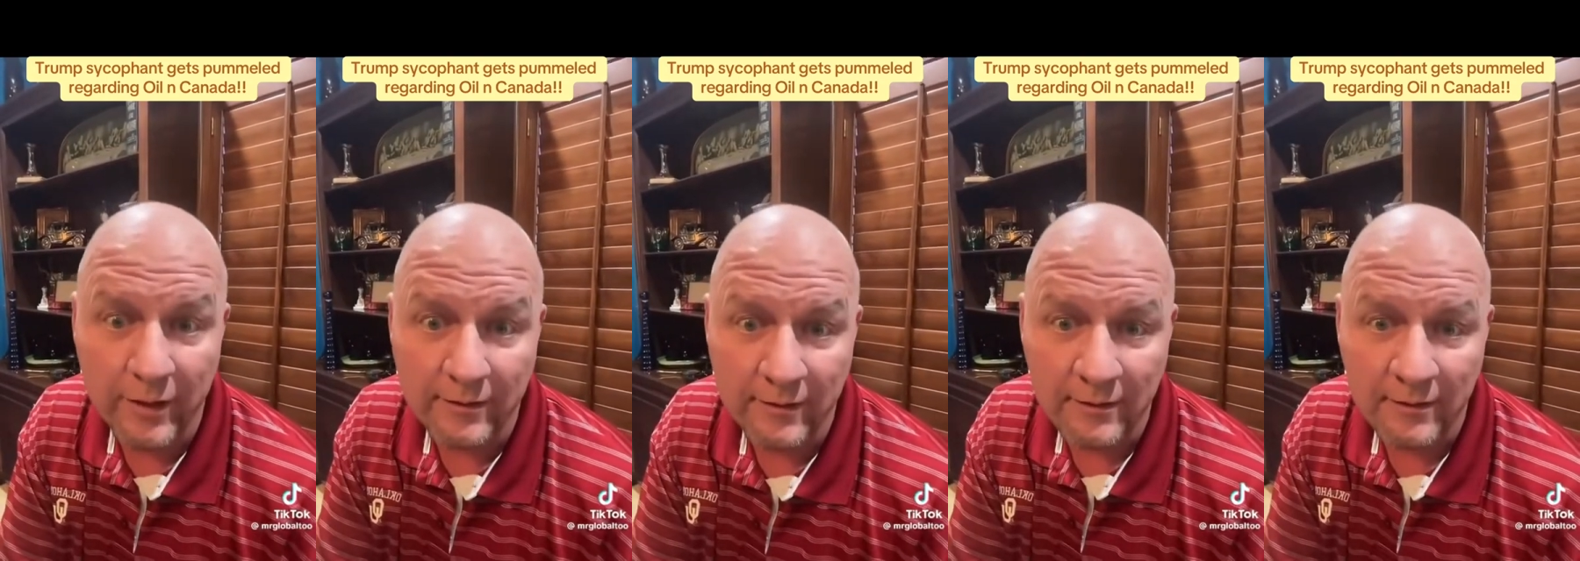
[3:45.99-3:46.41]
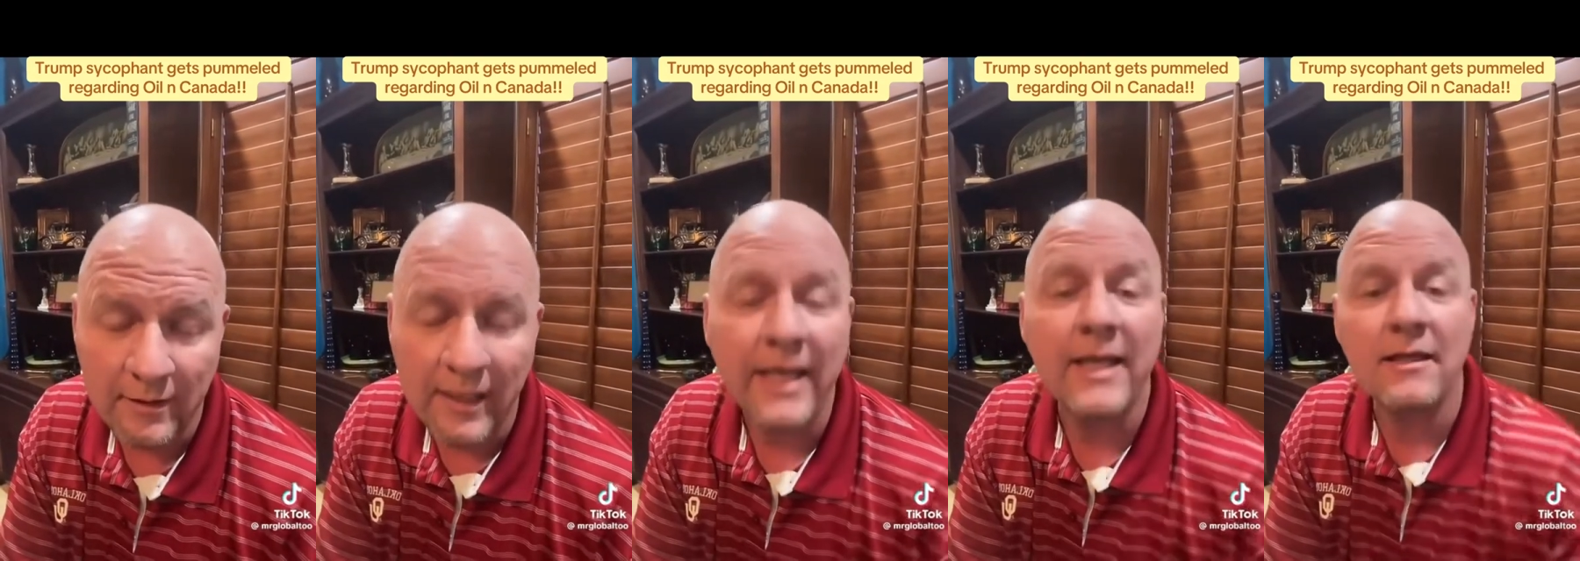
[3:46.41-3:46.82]
He
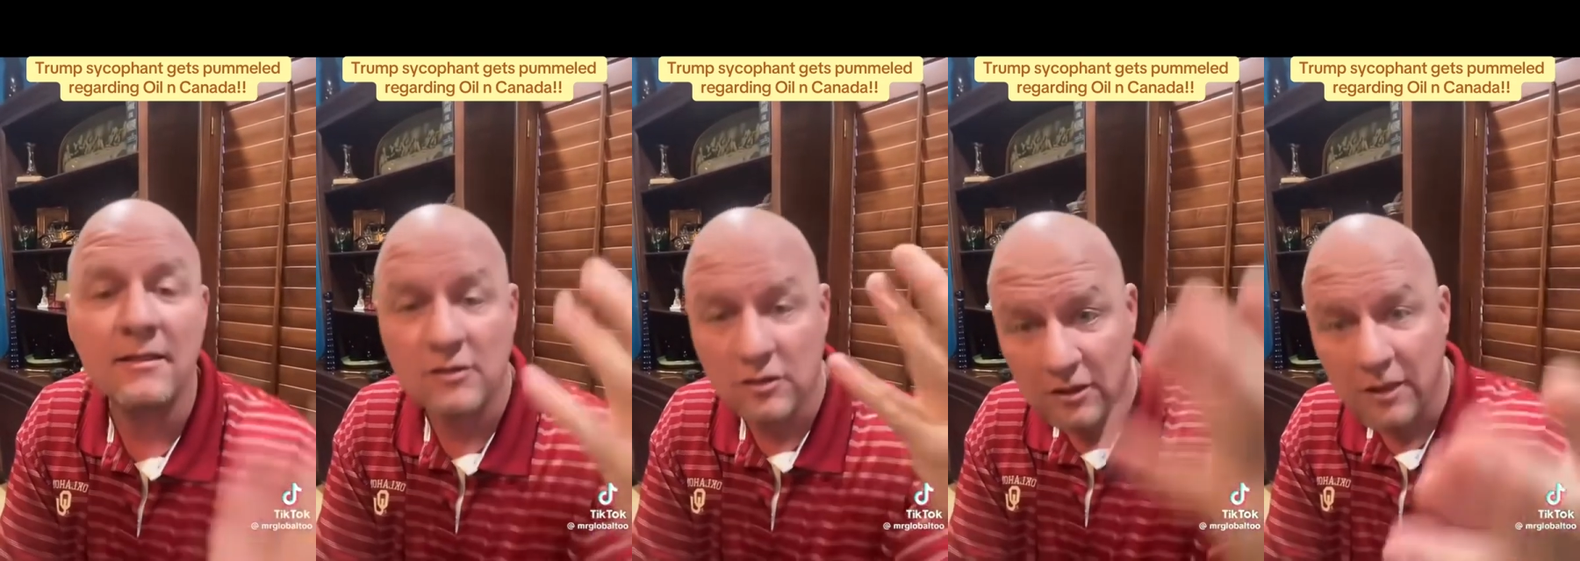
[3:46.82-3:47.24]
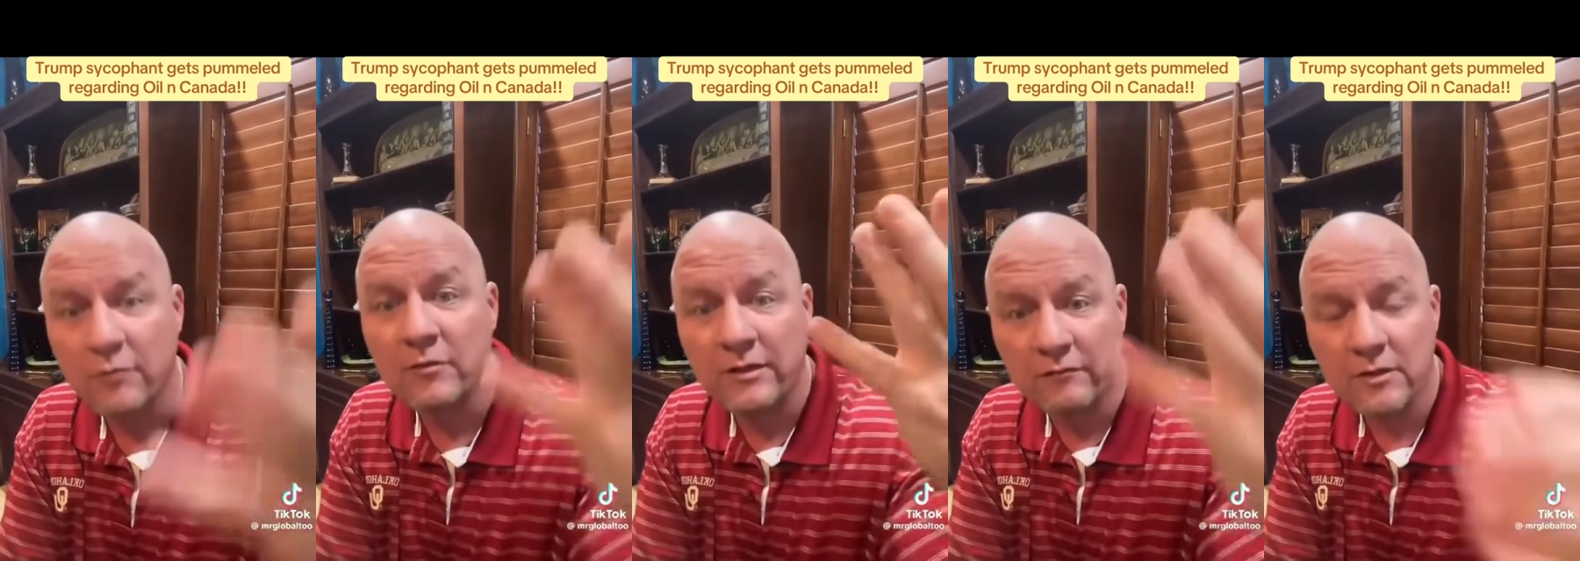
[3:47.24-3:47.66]
is literally
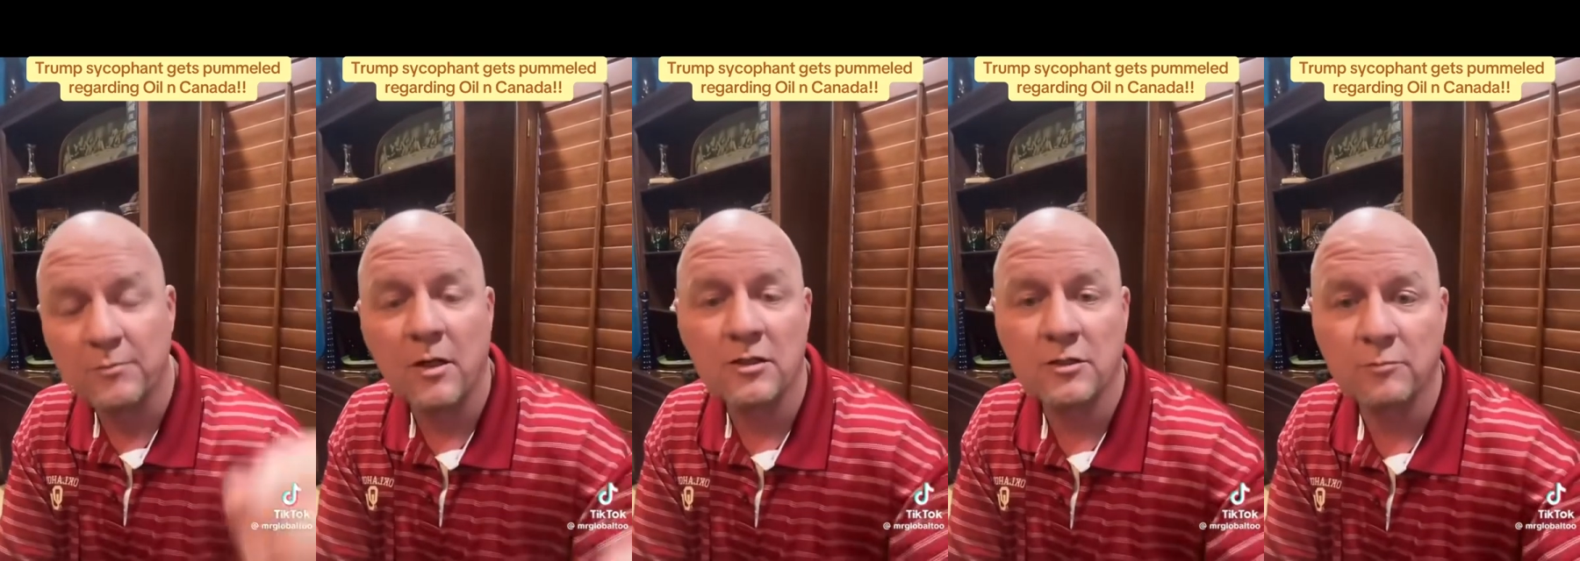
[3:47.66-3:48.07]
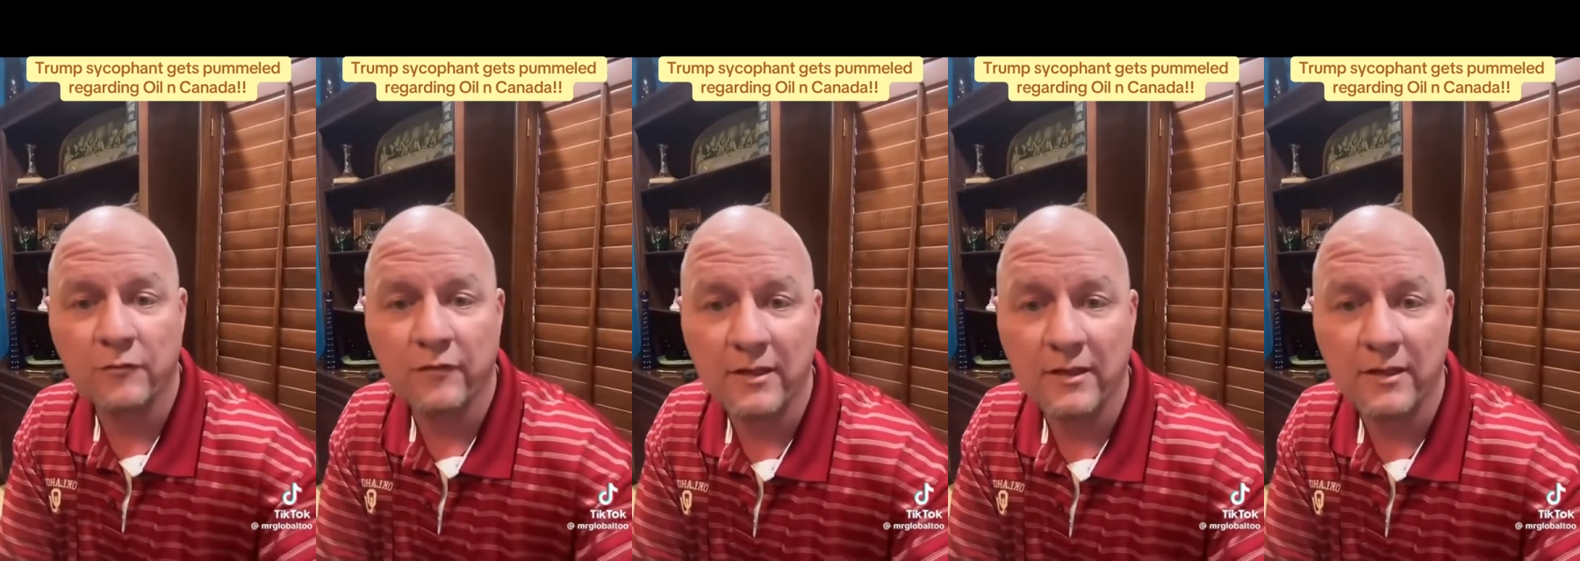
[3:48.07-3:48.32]
responsible for this.